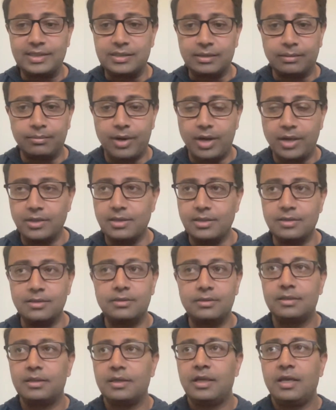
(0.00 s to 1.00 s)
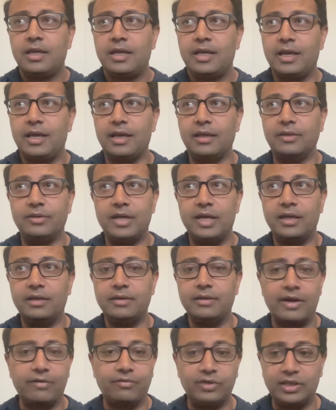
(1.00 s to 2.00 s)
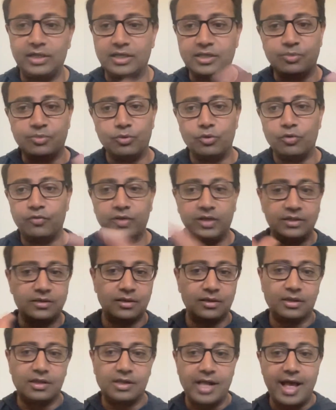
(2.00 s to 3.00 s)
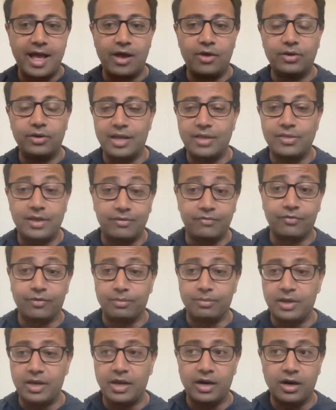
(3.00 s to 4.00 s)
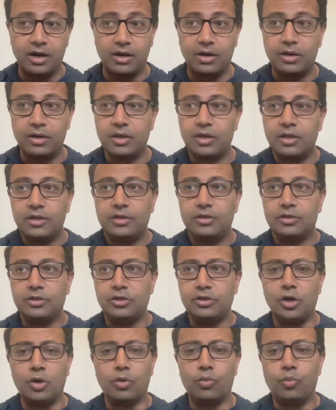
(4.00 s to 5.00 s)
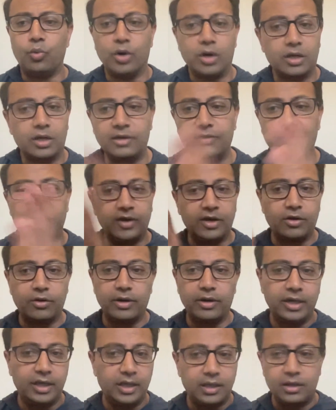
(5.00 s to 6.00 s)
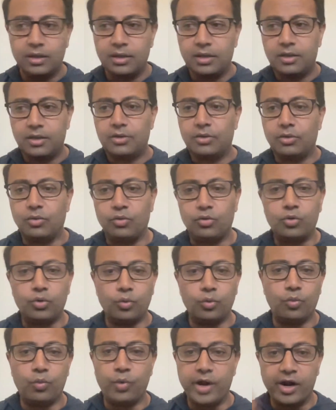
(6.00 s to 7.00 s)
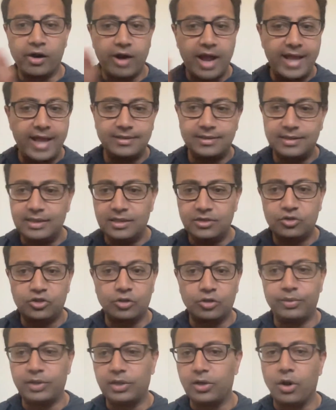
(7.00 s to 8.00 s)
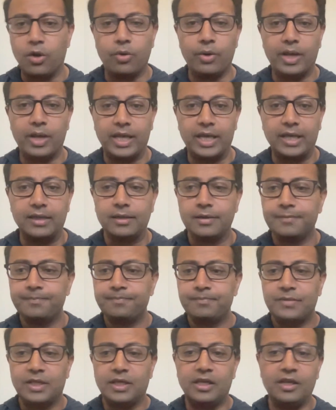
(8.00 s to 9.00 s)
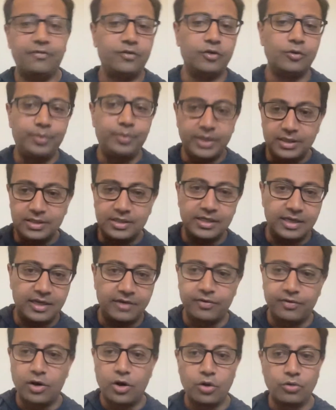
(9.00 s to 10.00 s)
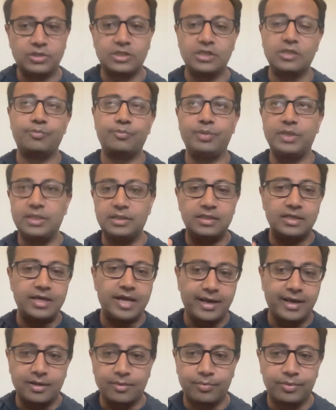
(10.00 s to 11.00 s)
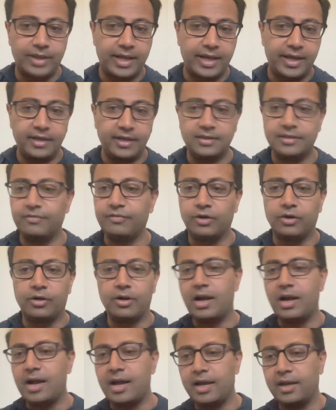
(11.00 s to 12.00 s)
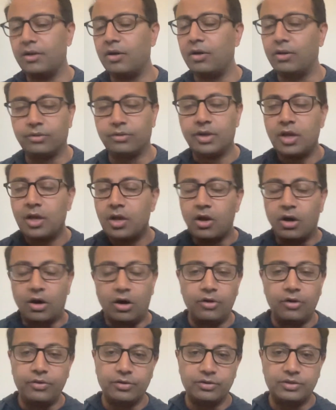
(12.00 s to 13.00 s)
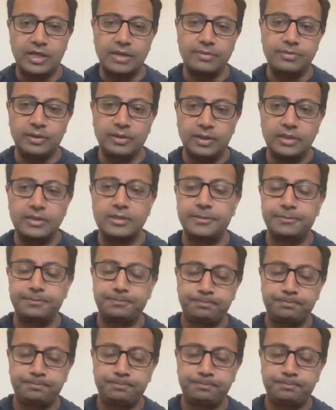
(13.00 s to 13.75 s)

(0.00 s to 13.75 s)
some buttons, and then everything is moving to the cloud. And then from there, we're configuring where IDs should be going, if a host is PCI compliant, if they're not, all those types of things.